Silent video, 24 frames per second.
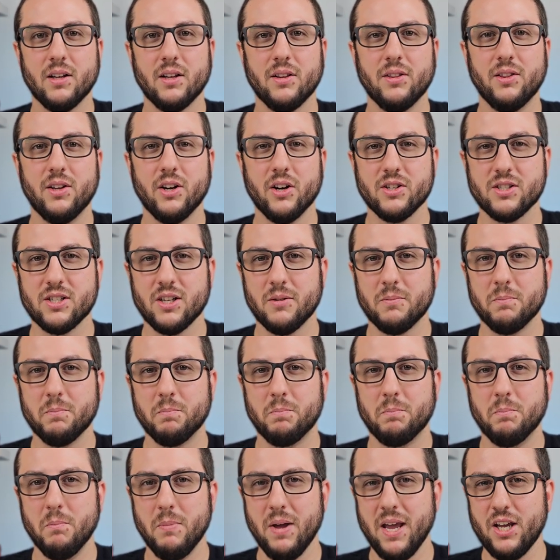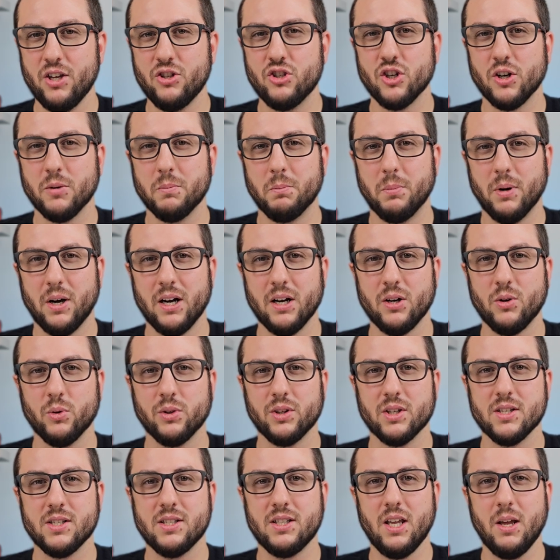There's a major bug with
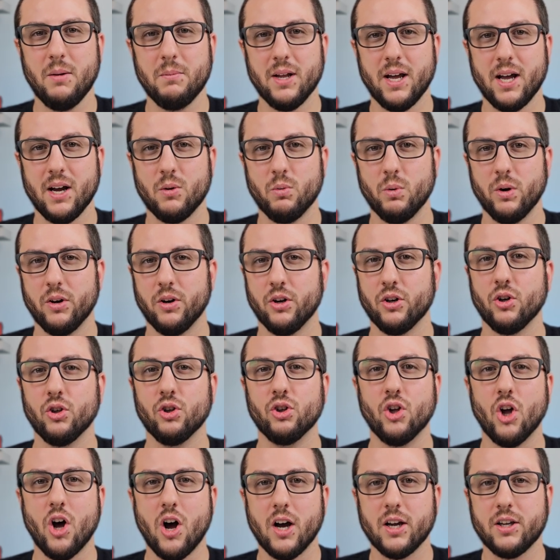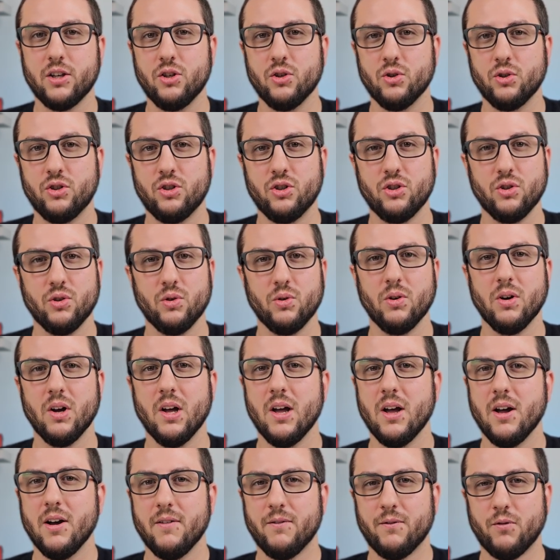the Steam Deck where it'll lock you to
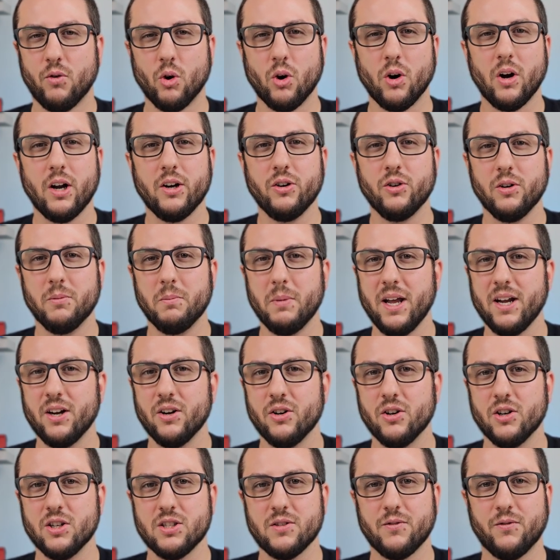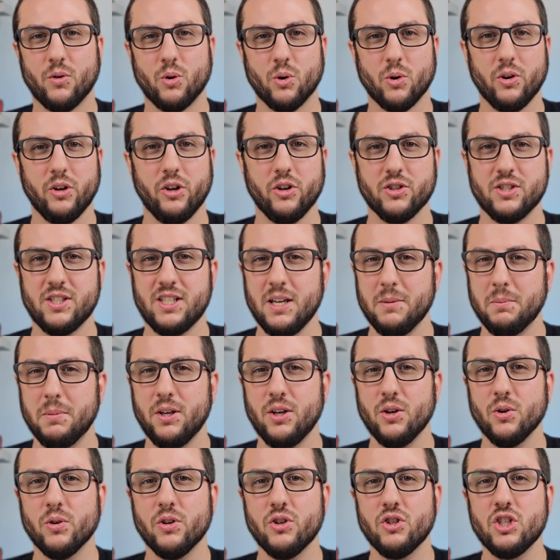400 megahertz for your
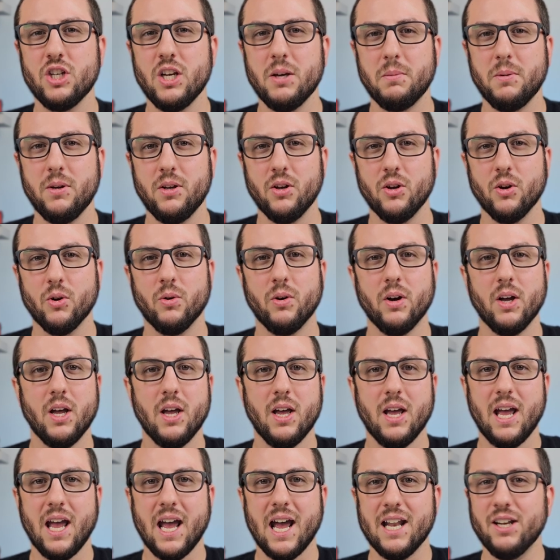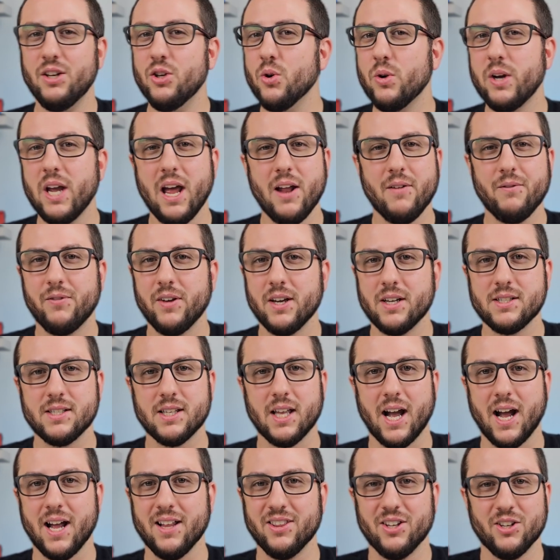CPU and GPU, and you can't fix
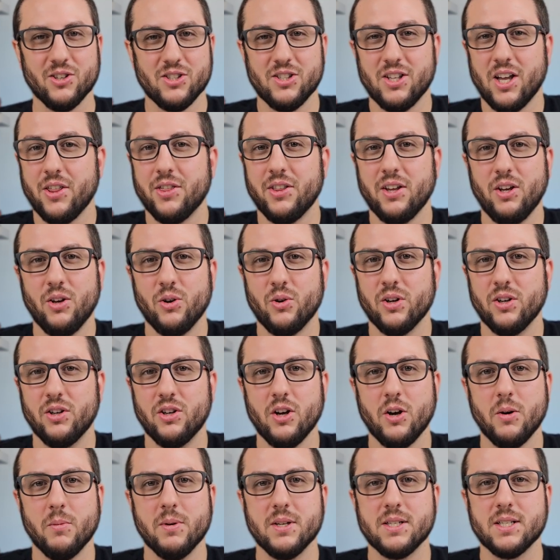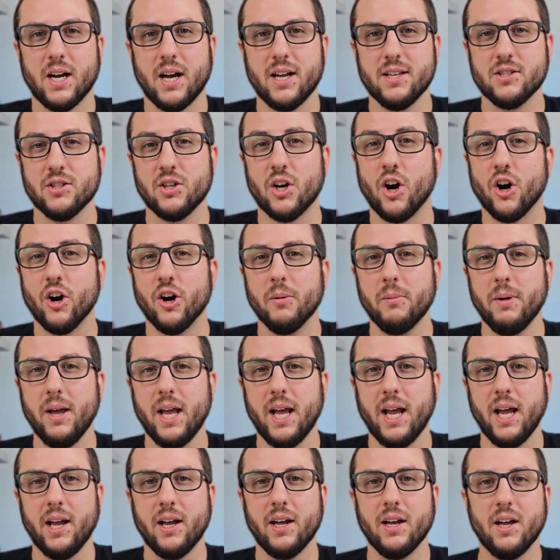that. There's nothing you can do besides an RMA.